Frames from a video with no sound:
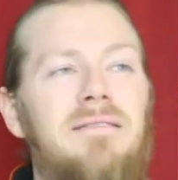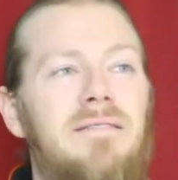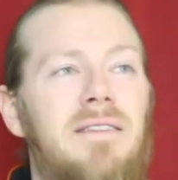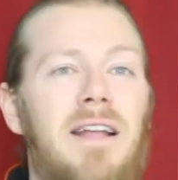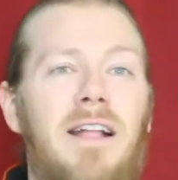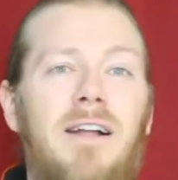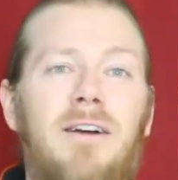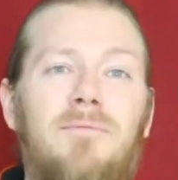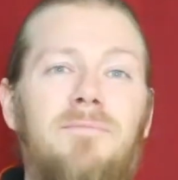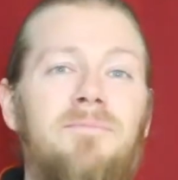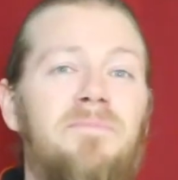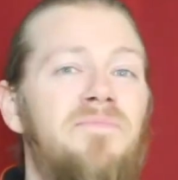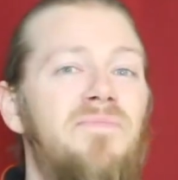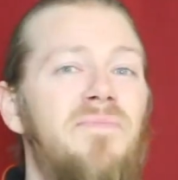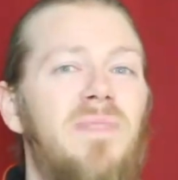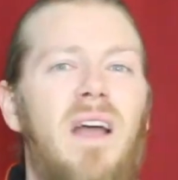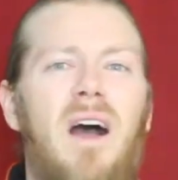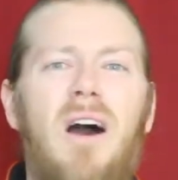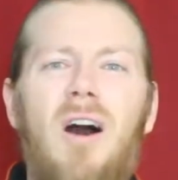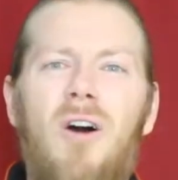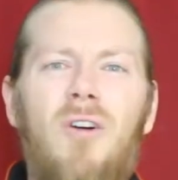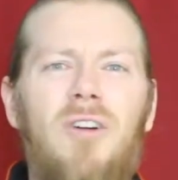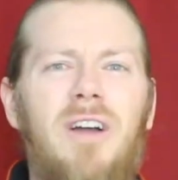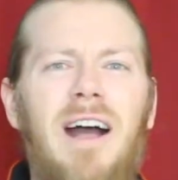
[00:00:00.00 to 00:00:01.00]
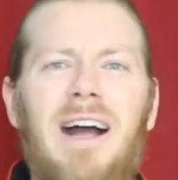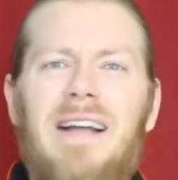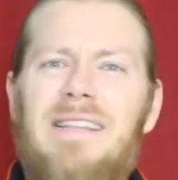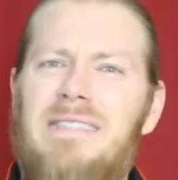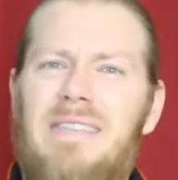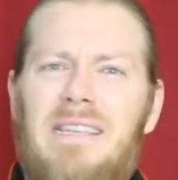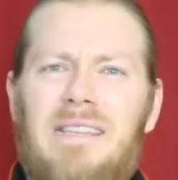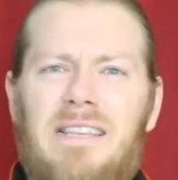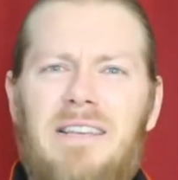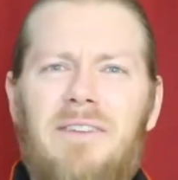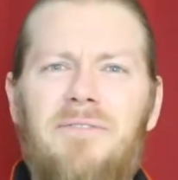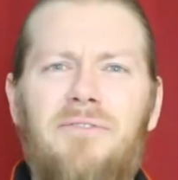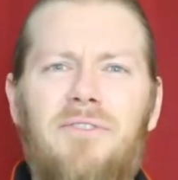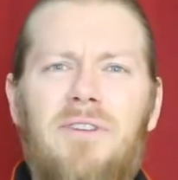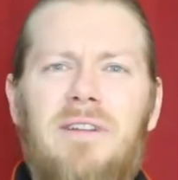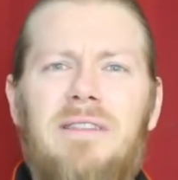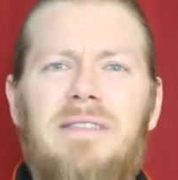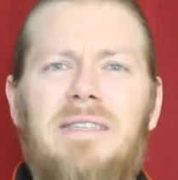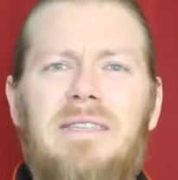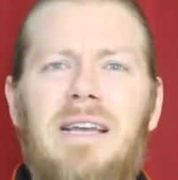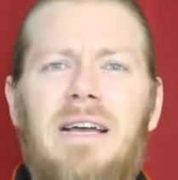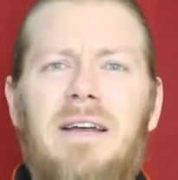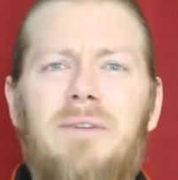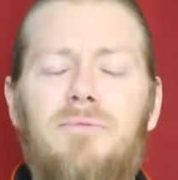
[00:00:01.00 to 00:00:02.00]
you know, all kinds of
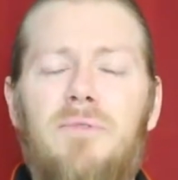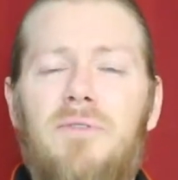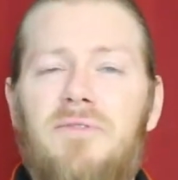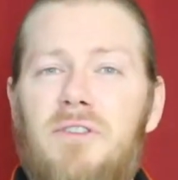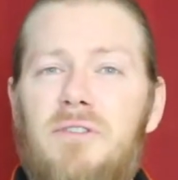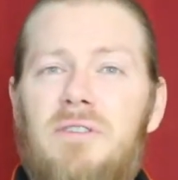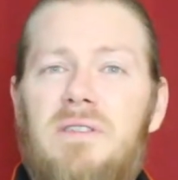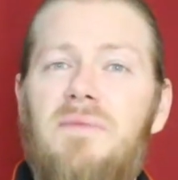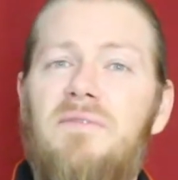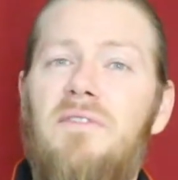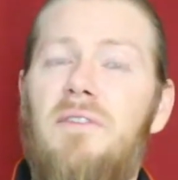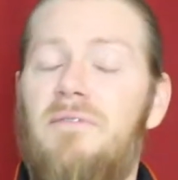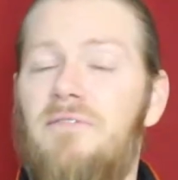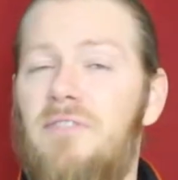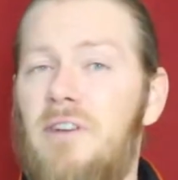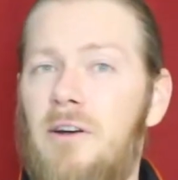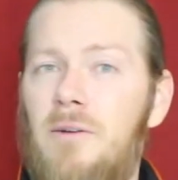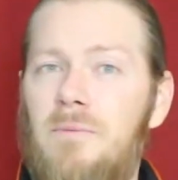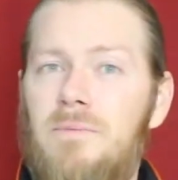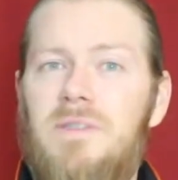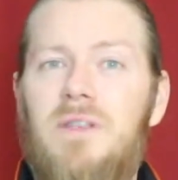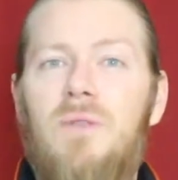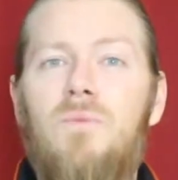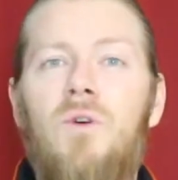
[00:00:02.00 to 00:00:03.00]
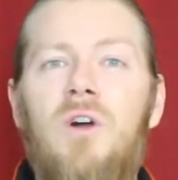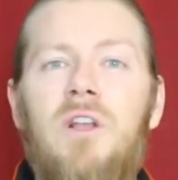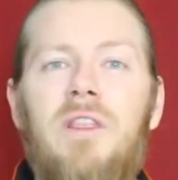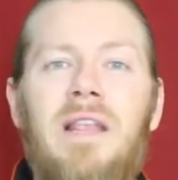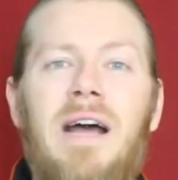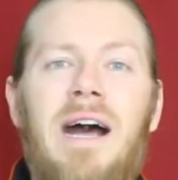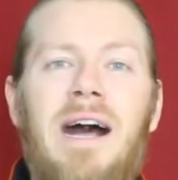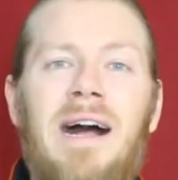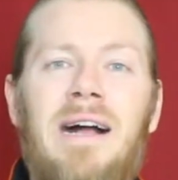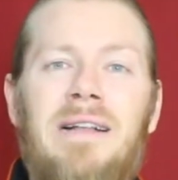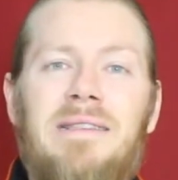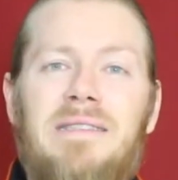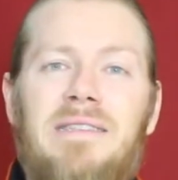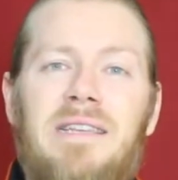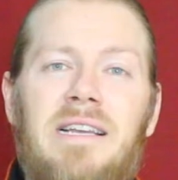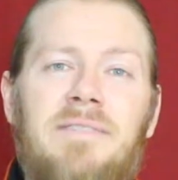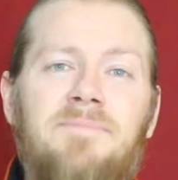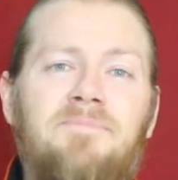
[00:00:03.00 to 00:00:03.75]
different reviews of the films and whatnot,